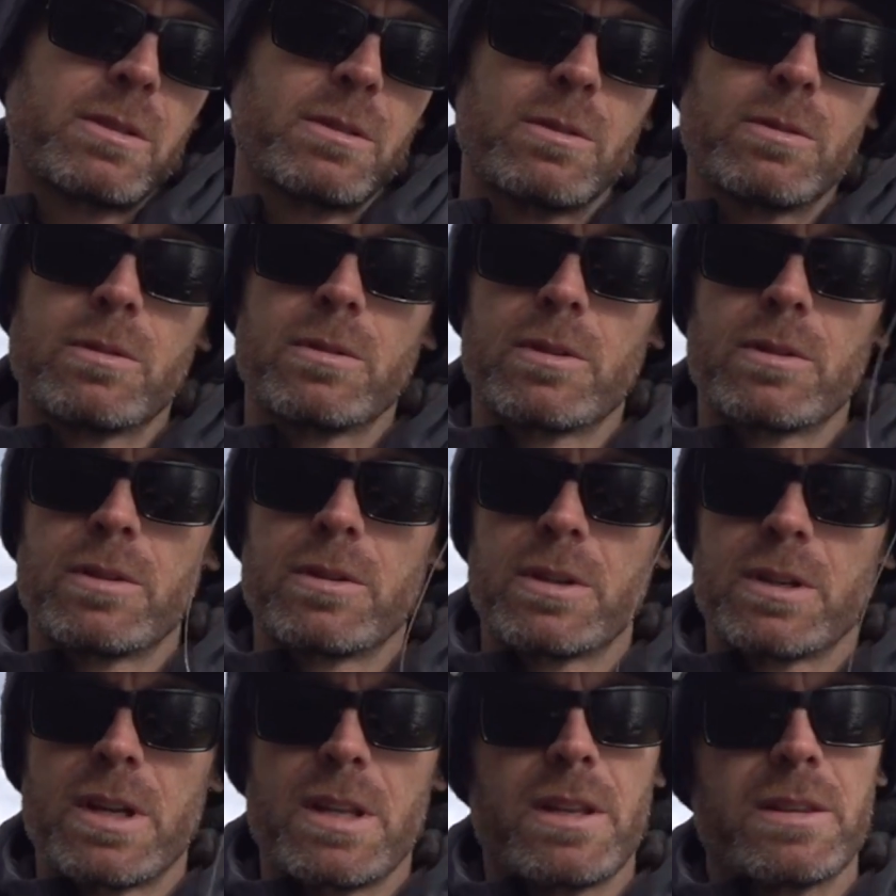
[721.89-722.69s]
lure,
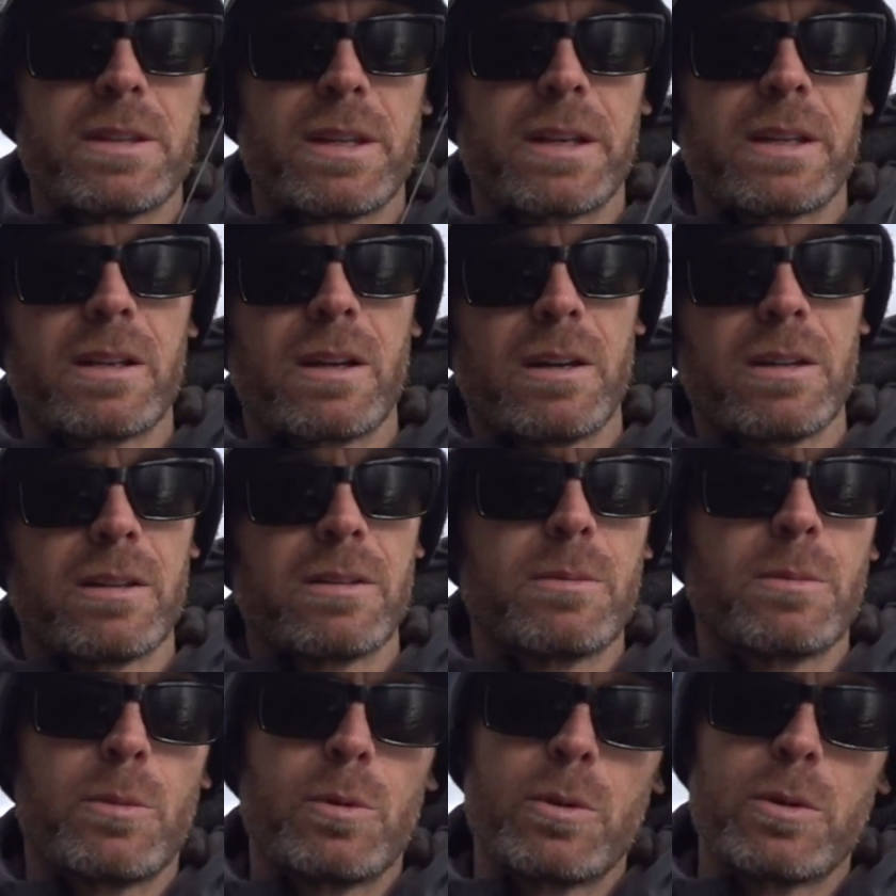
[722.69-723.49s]
and then like kind of
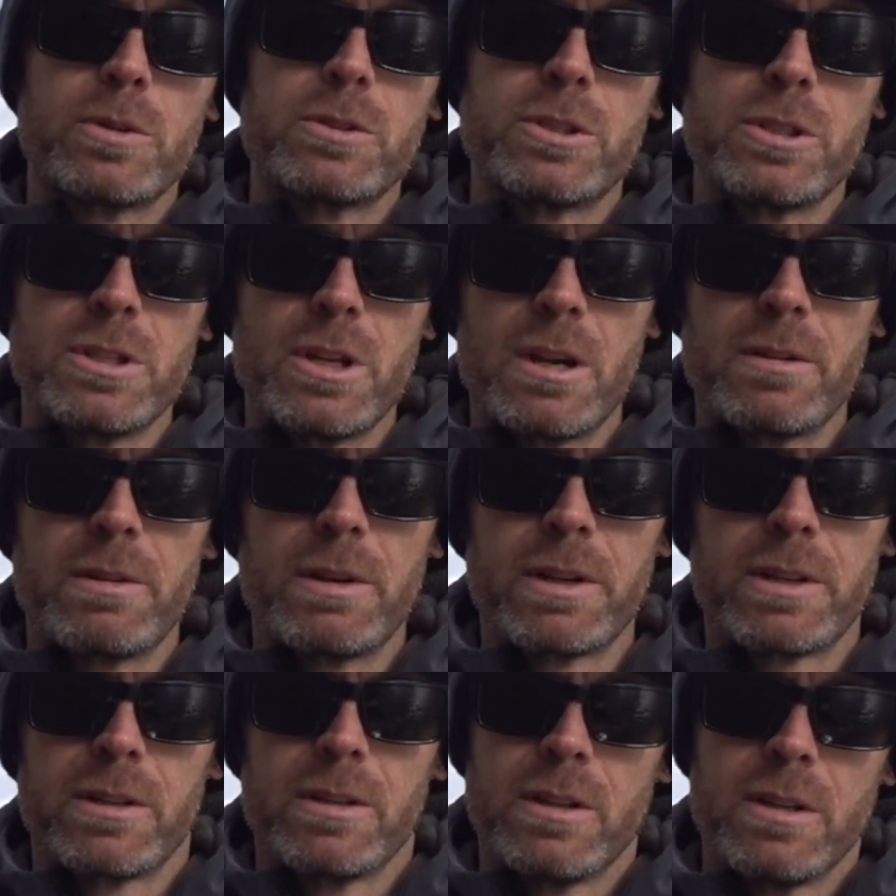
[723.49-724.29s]
the more
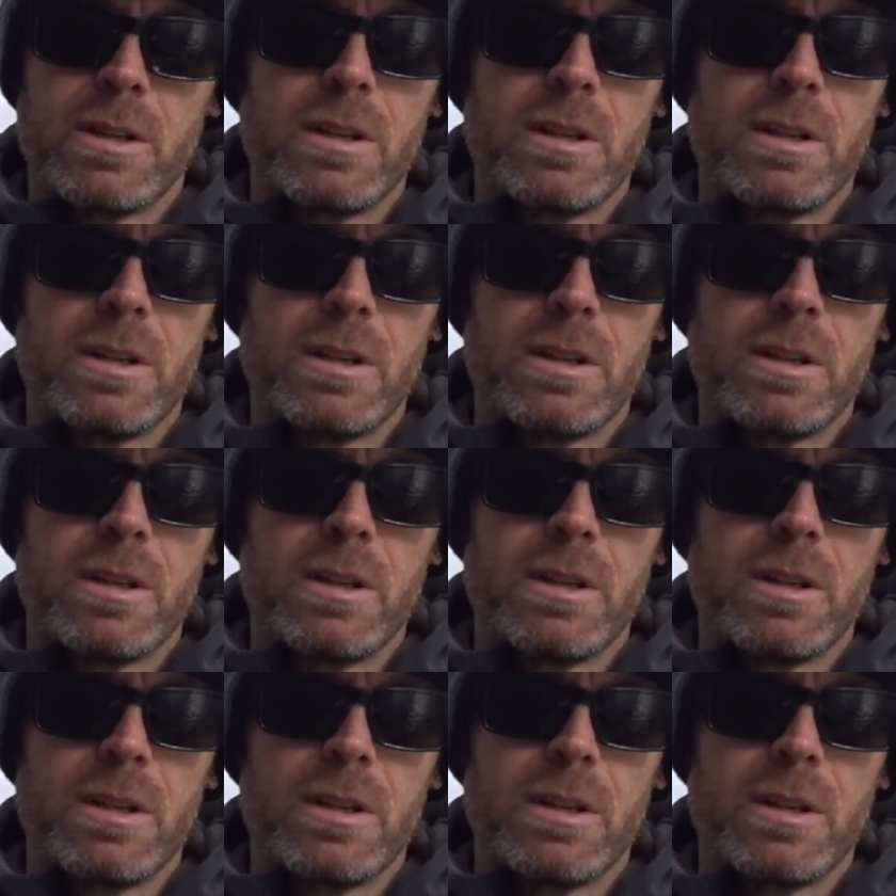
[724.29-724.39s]
generic,